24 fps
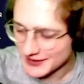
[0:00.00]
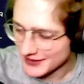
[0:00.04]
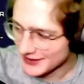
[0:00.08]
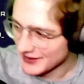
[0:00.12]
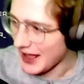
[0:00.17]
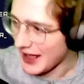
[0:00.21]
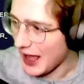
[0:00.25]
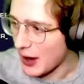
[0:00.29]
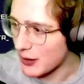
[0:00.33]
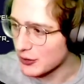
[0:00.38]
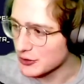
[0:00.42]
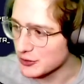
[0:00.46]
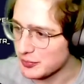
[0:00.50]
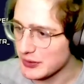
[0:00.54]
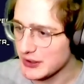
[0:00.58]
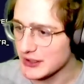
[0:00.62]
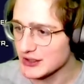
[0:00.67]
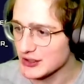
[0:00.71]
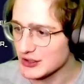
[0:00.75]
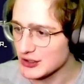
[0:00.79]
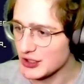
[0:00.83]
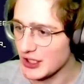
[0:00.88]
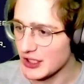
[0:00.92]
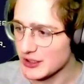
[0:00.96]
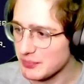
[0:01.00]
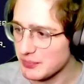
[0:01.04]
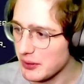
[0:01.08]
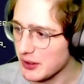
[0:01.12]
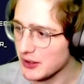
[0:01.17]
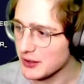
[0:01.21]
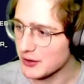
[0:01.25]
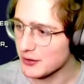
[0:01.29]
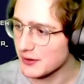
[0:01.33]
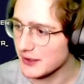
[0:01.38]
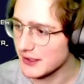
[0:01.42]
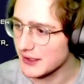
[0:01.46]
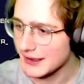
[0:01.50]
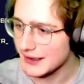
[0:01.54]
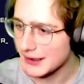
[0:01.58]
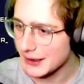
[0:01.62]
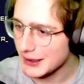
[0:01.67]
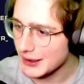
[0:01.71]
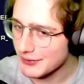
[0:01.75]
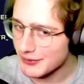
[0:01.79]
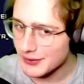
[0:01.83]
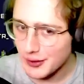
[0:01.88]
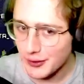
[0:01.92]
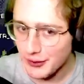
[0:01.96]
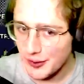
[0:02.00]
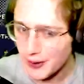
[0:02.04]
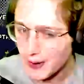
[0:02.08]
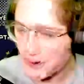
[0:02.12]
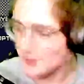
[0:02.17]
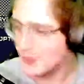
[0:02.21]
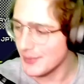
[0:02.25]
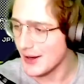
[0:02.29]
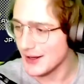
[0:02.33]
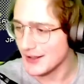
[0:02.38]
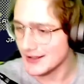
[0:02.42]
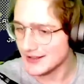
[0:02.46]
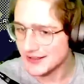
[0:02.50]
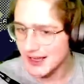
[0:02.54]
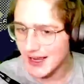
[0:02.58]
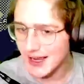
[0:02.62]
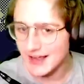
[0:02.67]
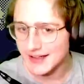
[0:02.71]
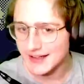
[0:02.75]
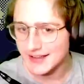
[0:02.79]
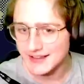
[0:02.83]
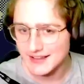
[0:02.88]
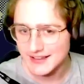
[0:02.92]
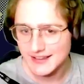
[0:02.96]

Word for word: I was being chased by the green thing even though the other boss died.